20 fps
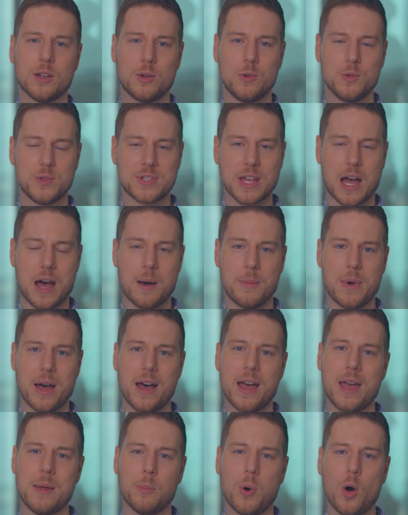
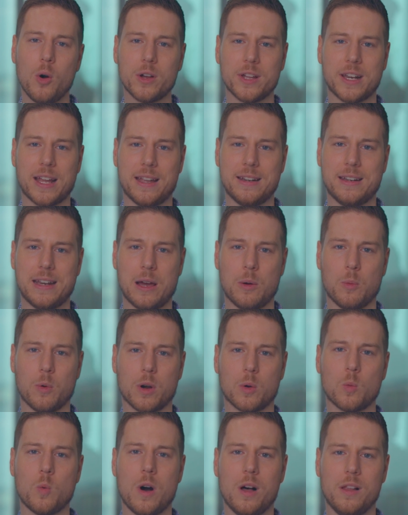Kusama, and Polkadot
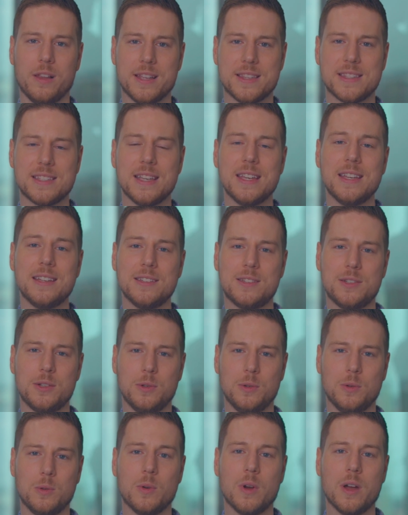network wallets
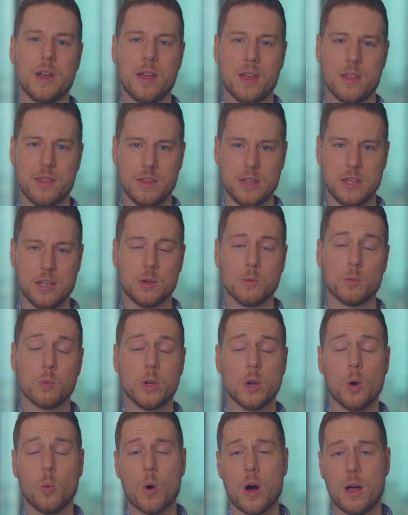into the
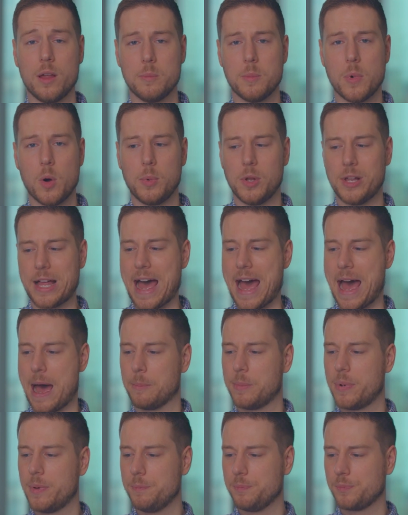Rio Wallet mobile
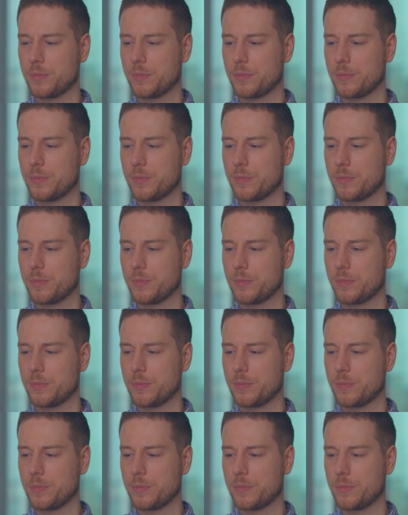app.